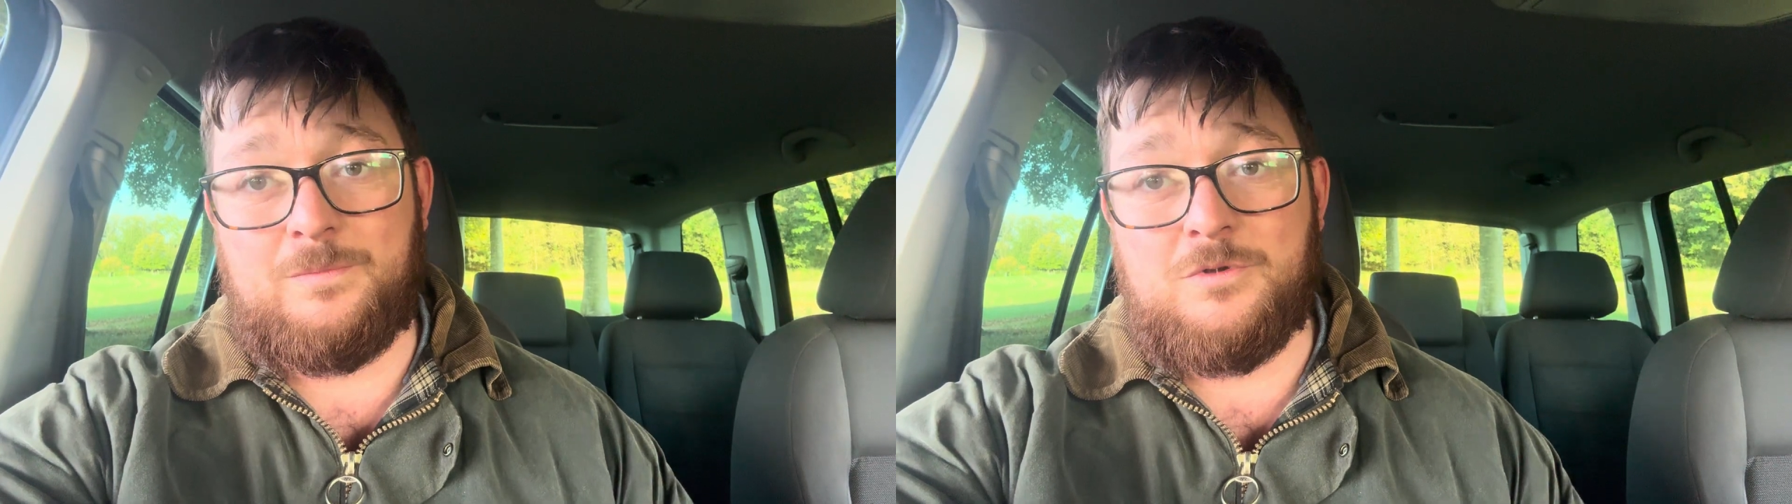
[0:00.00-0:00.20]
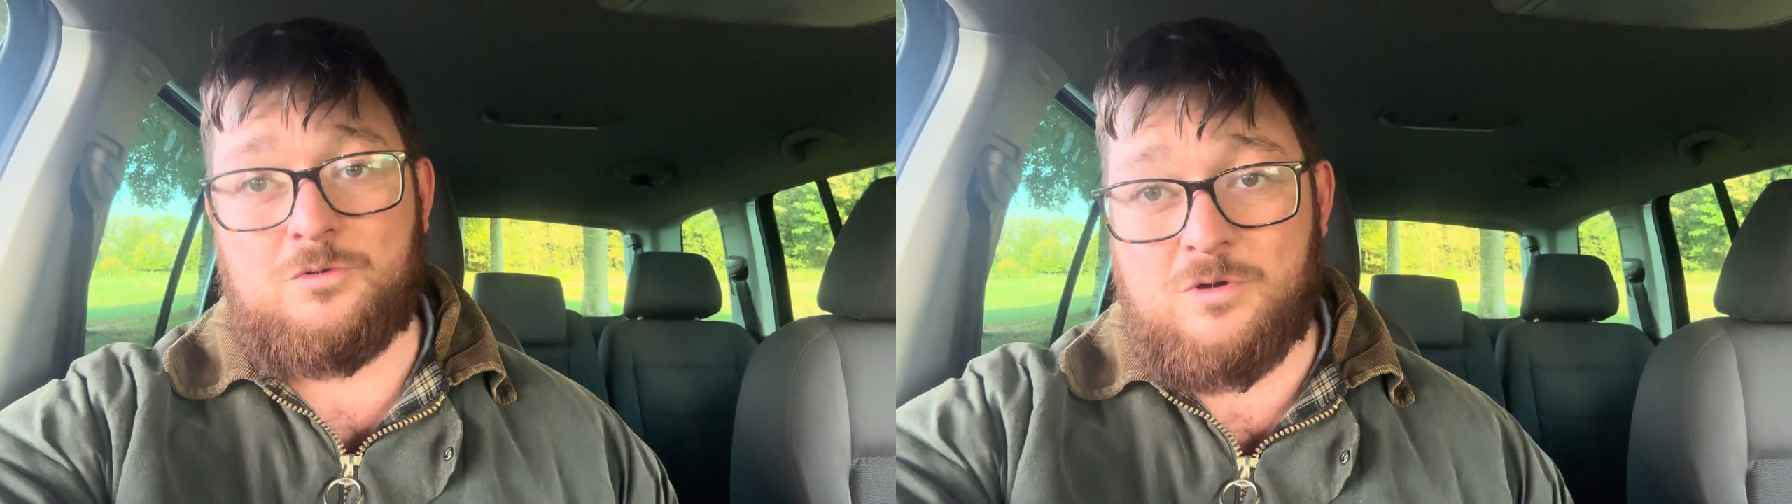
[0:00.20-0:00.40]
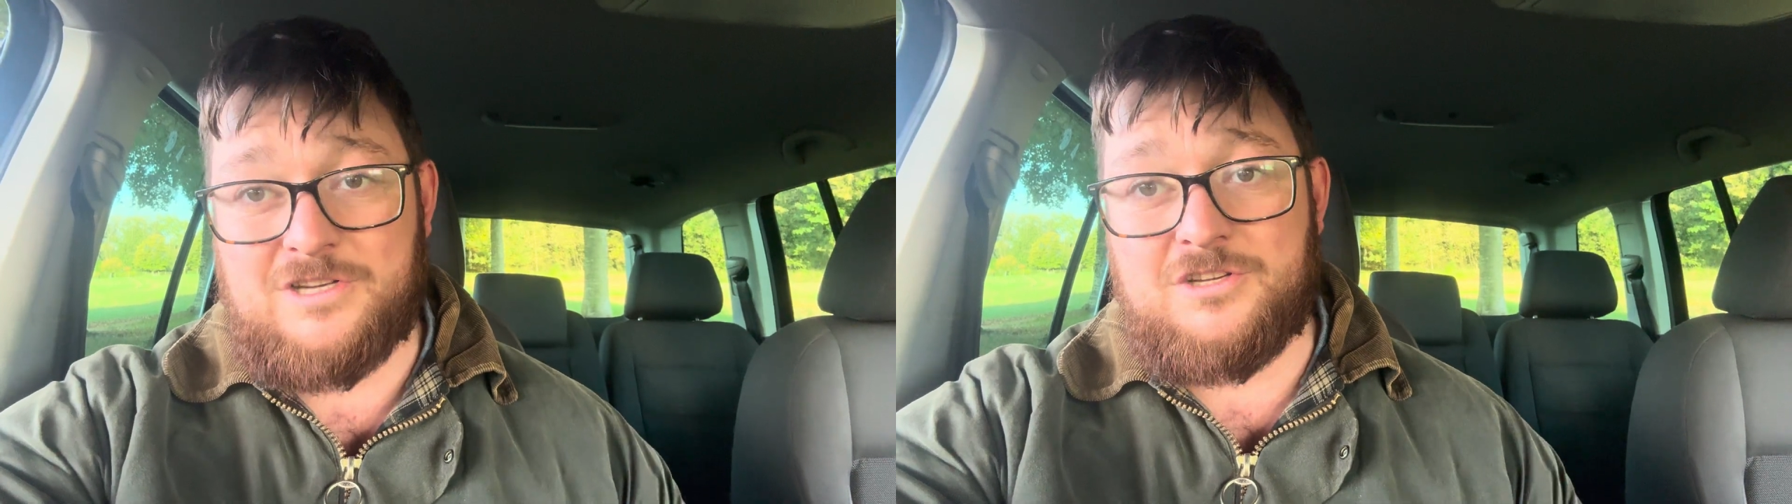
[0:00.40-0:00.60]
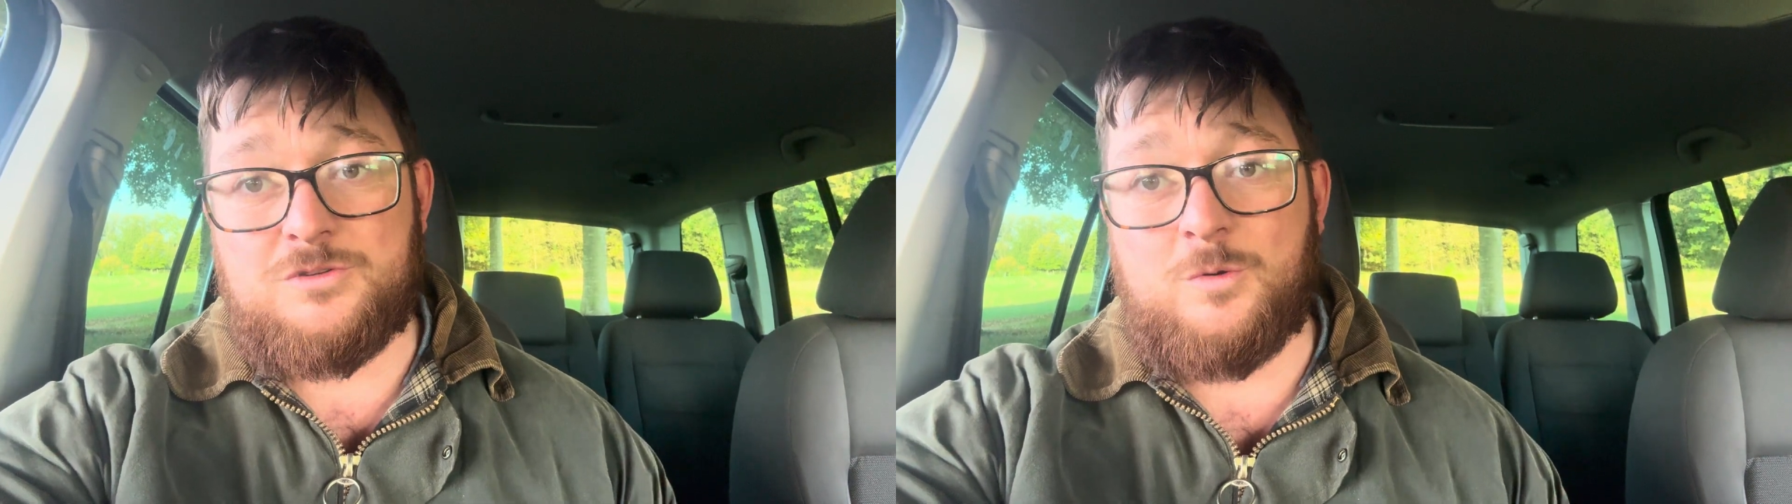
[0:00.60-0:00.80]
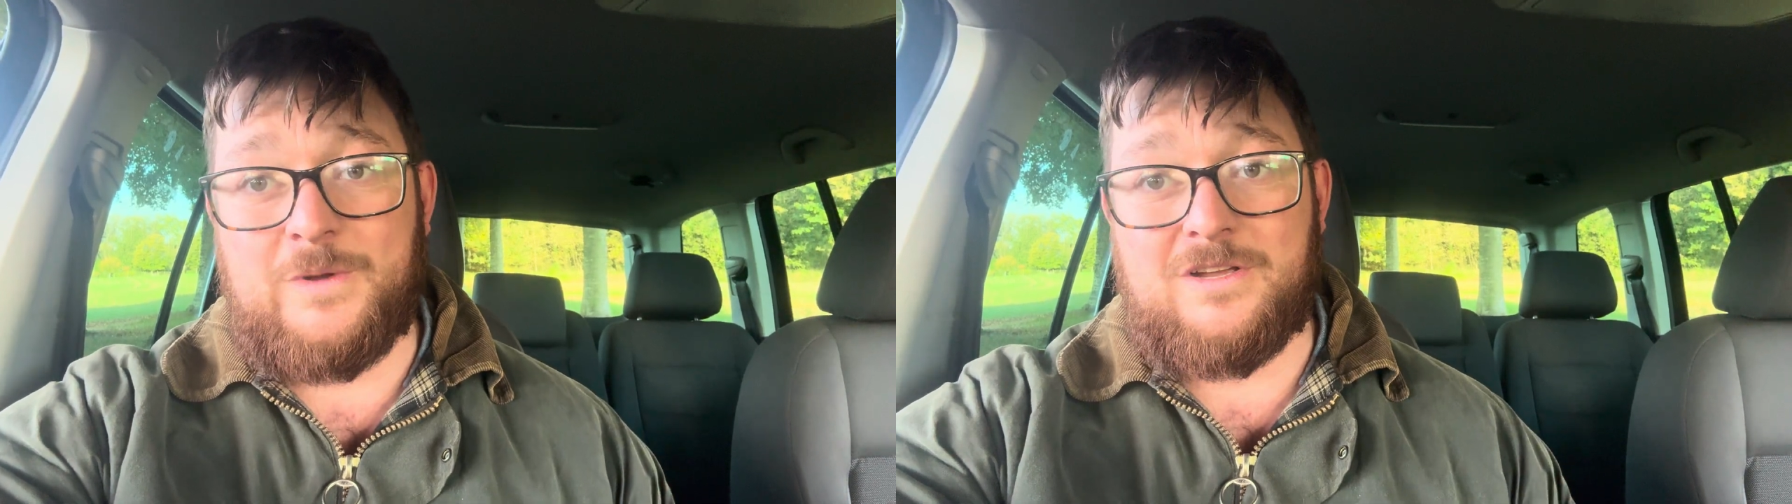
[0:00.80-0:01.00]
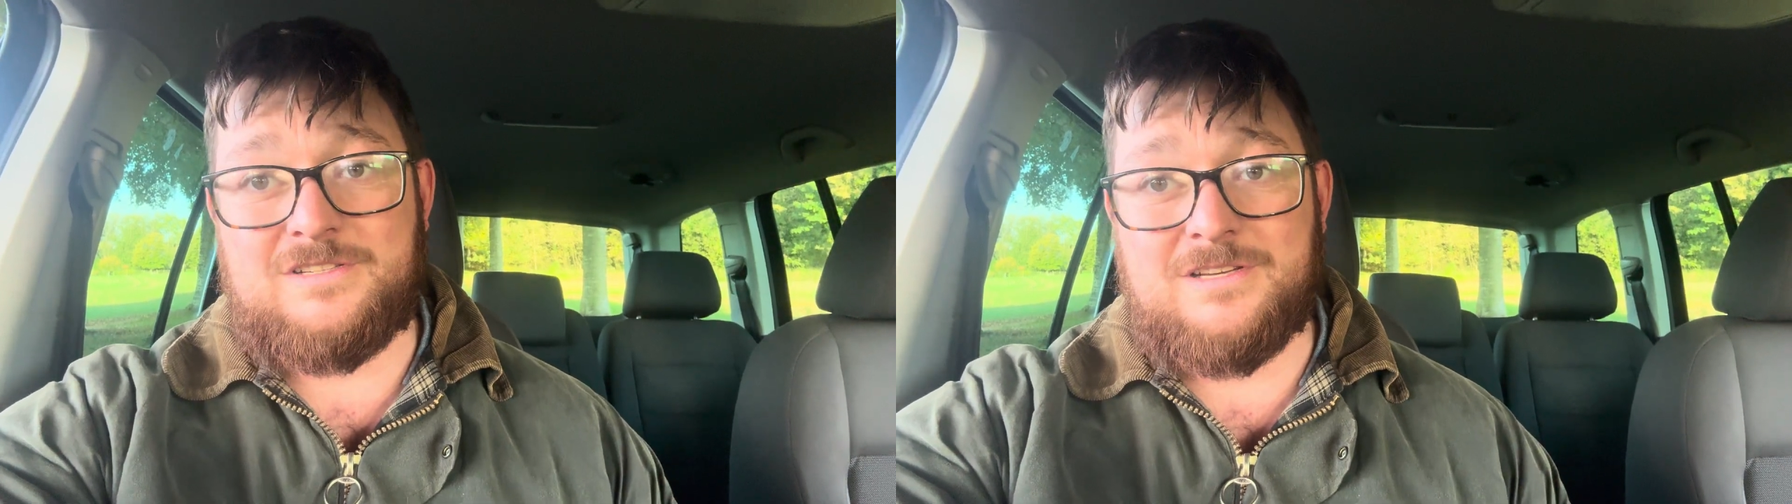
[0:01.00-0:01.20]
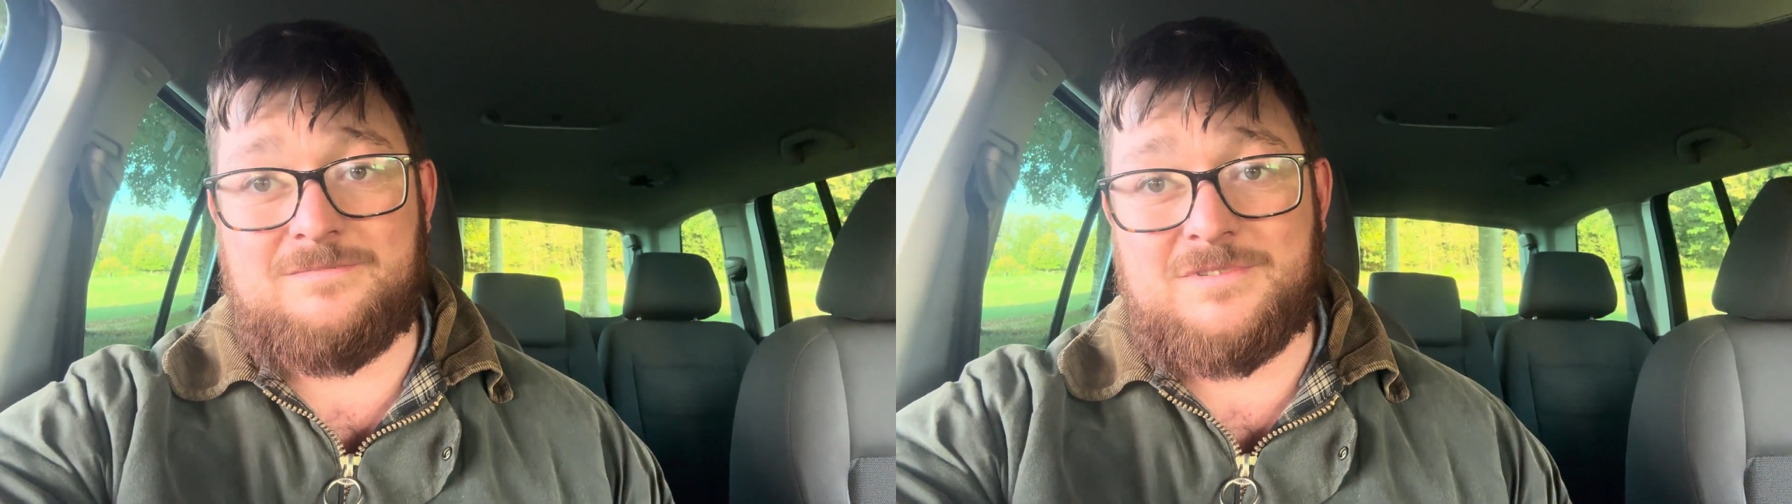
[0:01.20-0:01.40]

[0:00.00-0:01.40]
your questions will be answered.